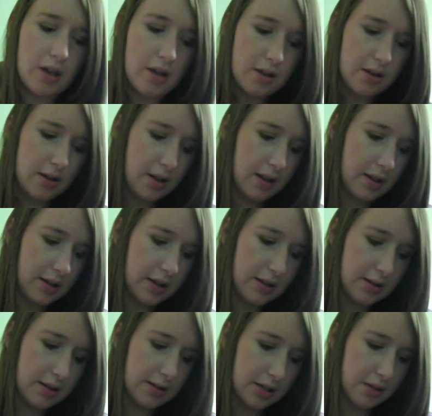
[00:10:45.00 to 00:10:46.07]
I need to clean
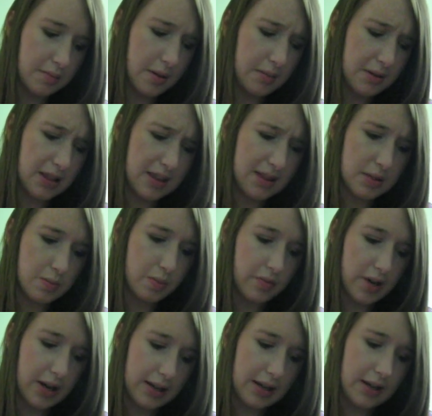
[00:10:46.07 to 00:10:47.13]
these. I should probably clean these before
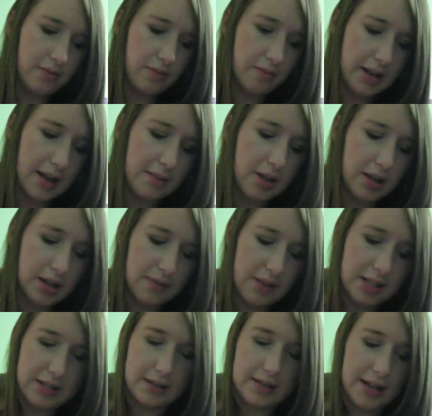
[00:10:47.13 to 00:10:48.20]
I leave, but I'm not leaving
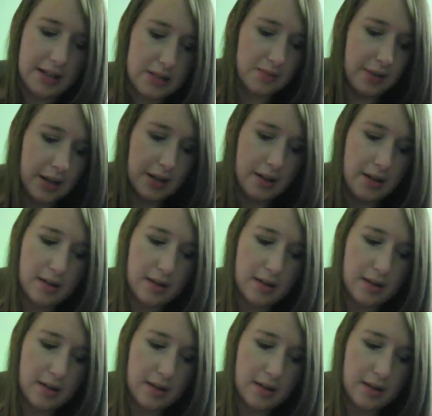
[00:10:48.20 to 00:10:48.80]
until next week.